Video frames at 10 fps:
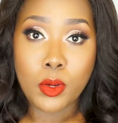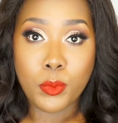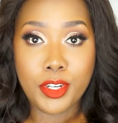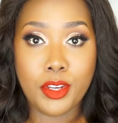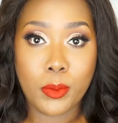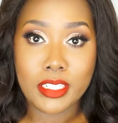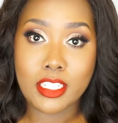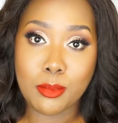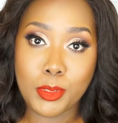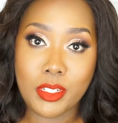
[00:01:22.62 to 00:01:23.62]
When you go
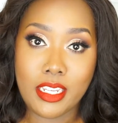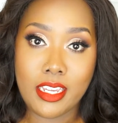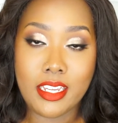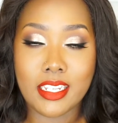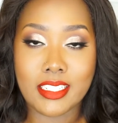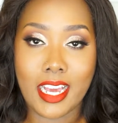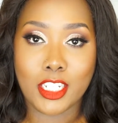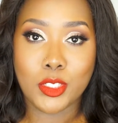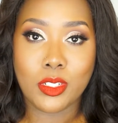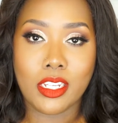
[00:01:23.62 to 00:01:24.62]
into the boutique, it's
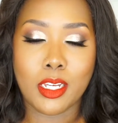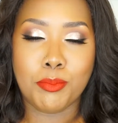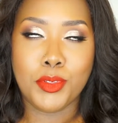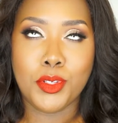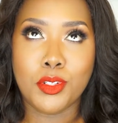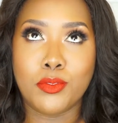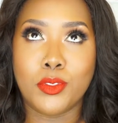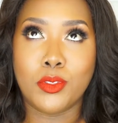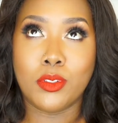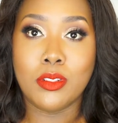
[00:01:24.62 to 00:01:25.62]
actually a
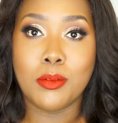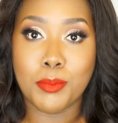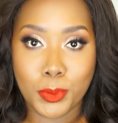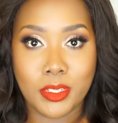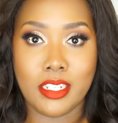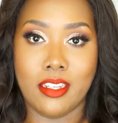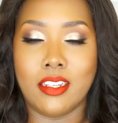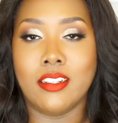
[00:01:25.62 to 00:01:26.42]
beautiful boutique.